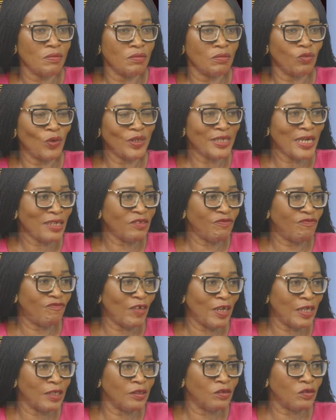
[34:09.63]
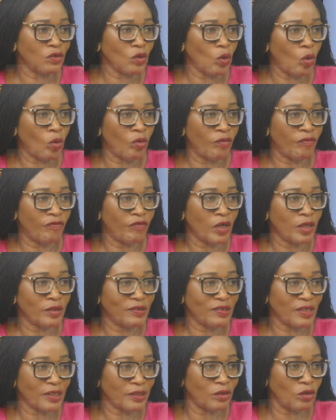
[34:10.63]
with the advent of
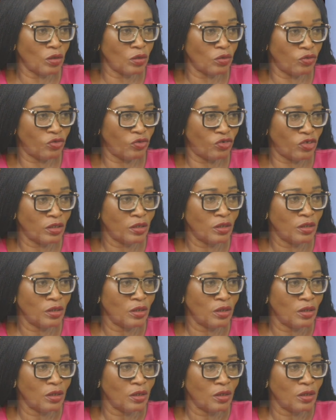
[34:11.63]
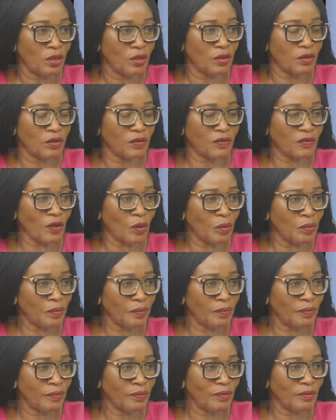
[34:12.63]
technology,
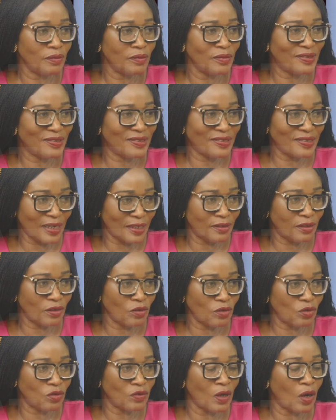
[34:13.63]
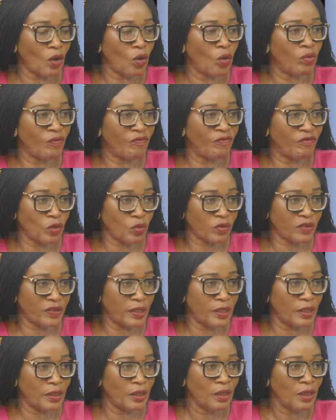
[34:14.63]
some sectors are
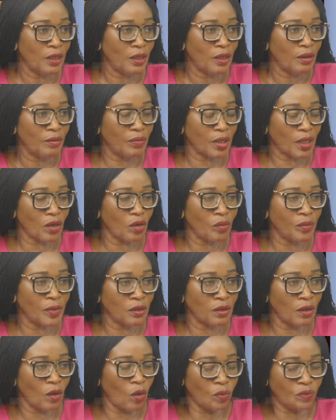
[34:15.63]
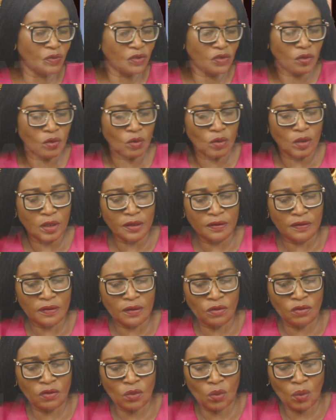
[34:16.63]
obviously becoming obsolete.
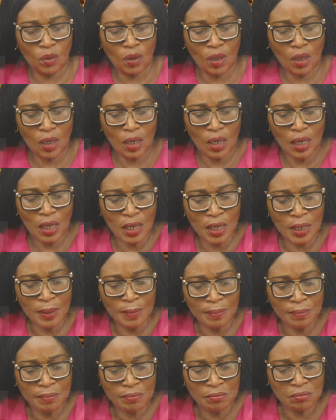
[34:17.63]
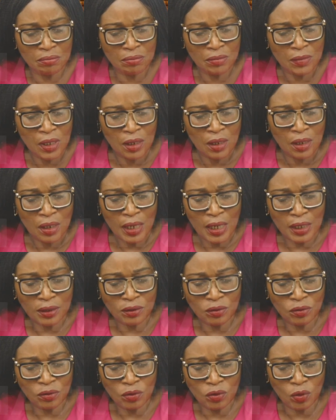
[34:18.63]
And so I
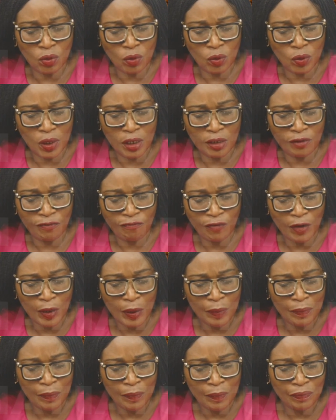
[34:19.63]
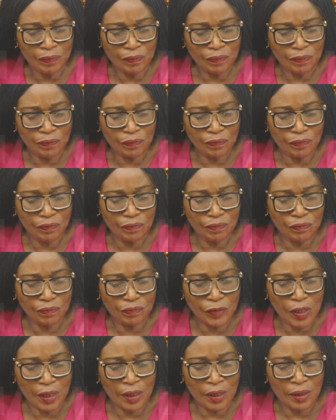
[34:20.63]
don't know if
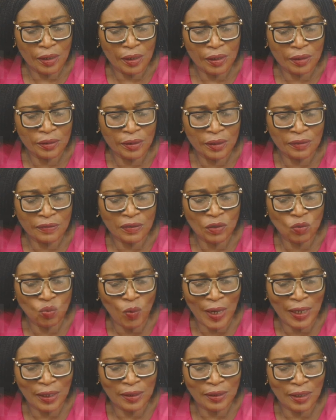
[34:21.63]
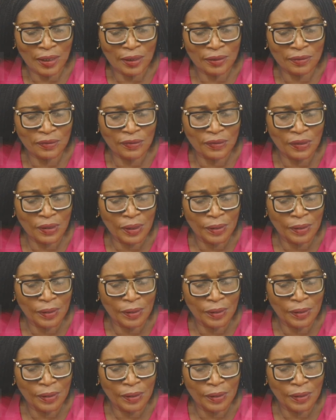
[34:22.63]
there's a way that